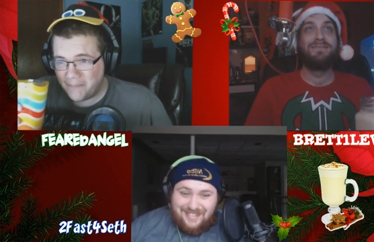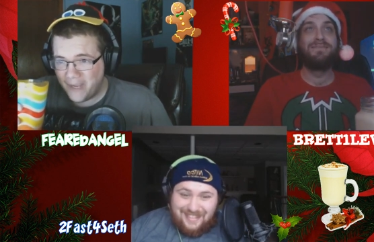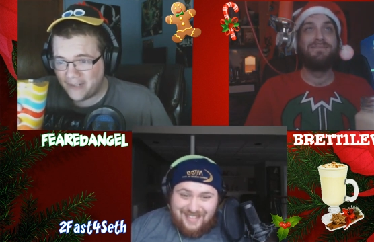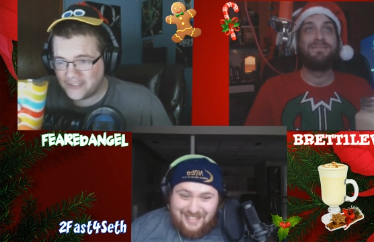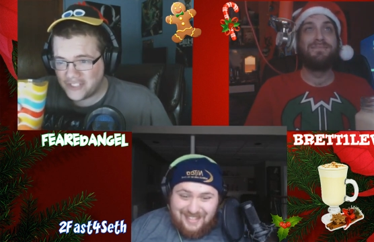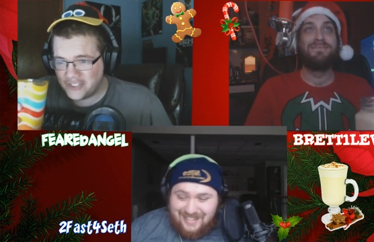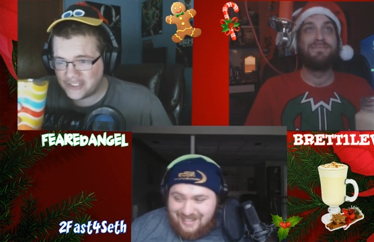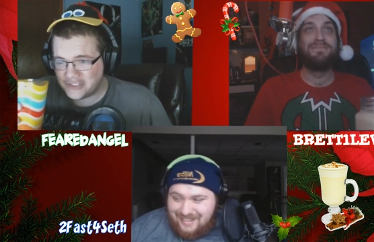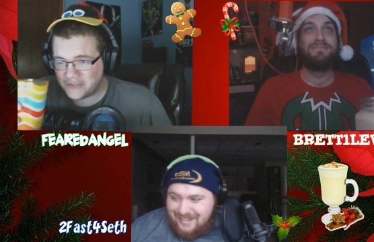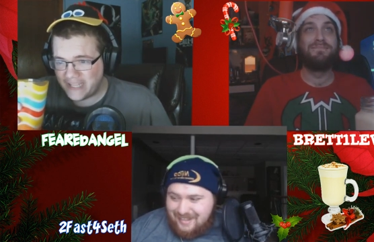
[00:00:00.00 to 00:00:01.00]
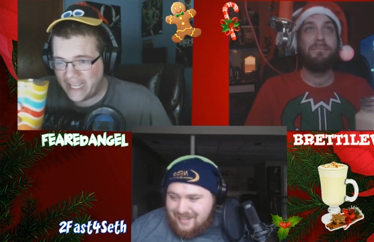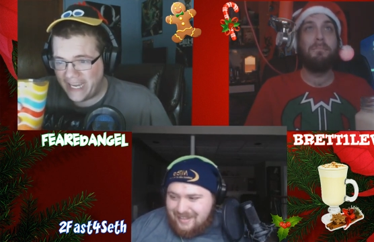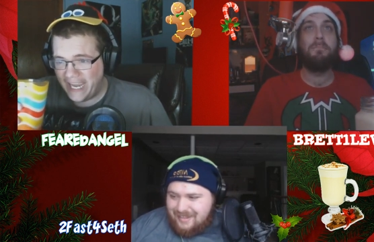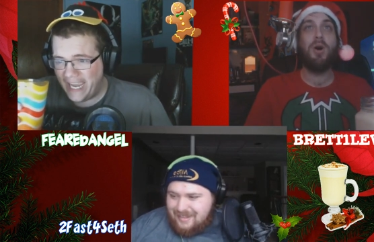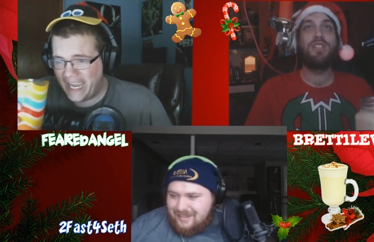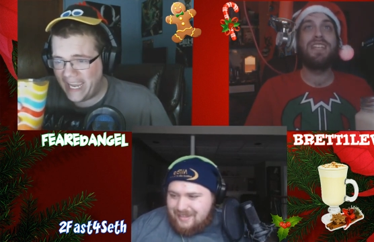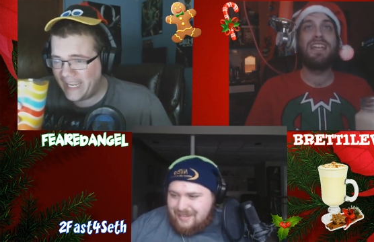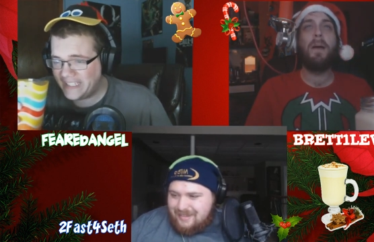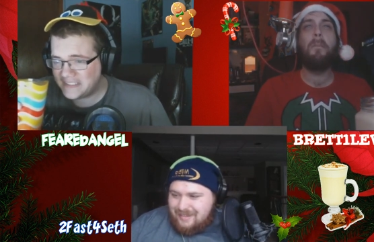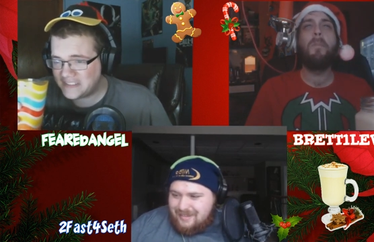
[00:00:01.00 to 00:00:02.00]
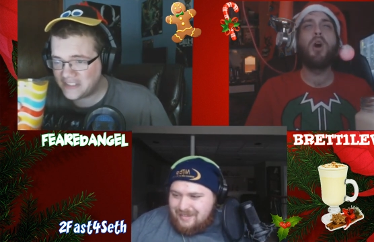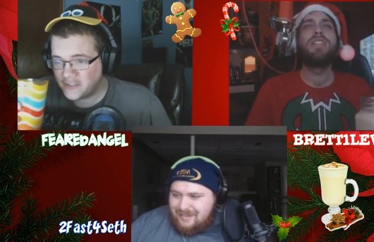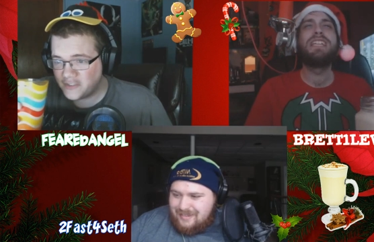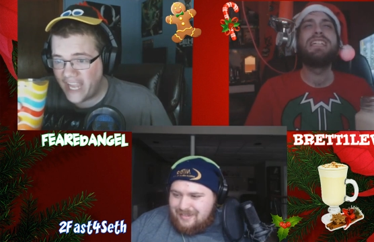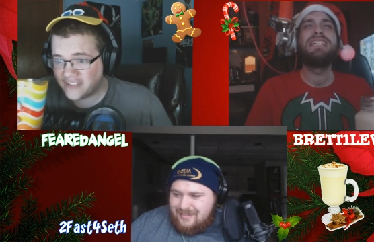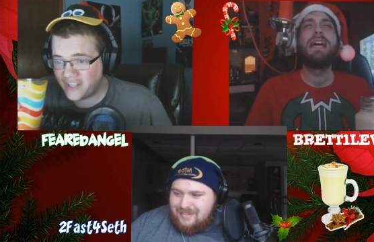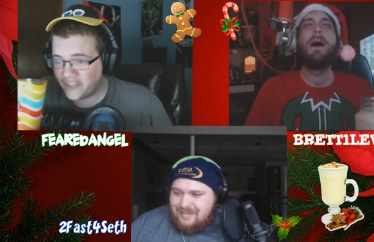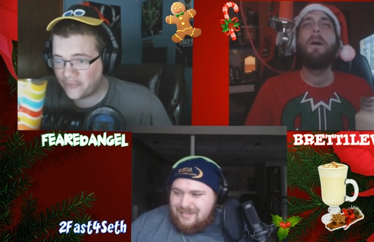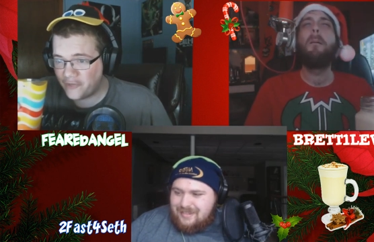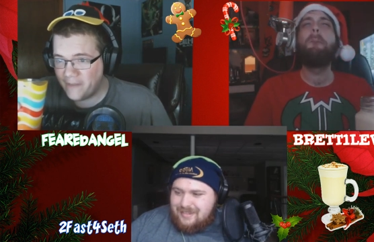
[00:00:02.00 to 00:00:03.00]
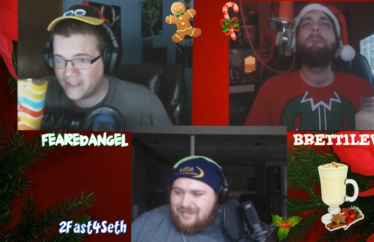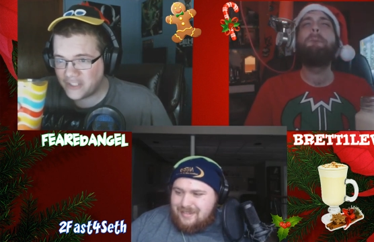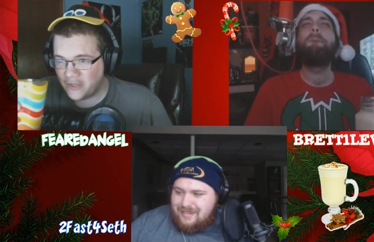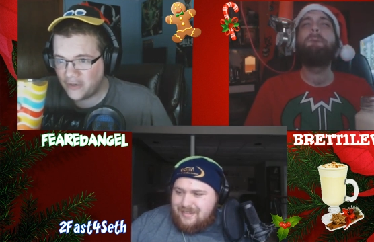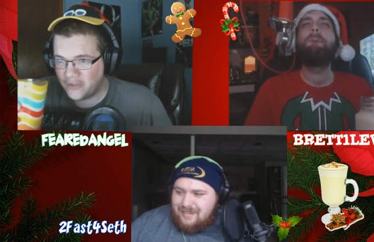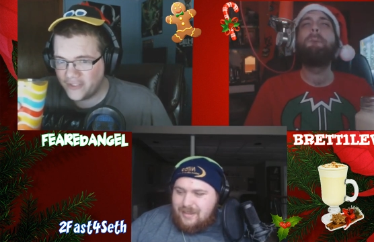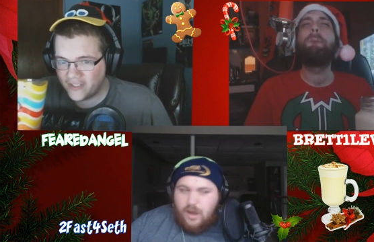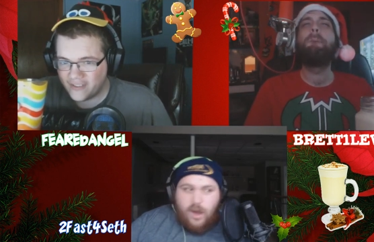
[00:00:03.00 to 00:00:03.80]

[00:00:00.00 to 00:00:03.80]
Speaker 1: Pickle juice with like eggs. Those eggs are like three months old.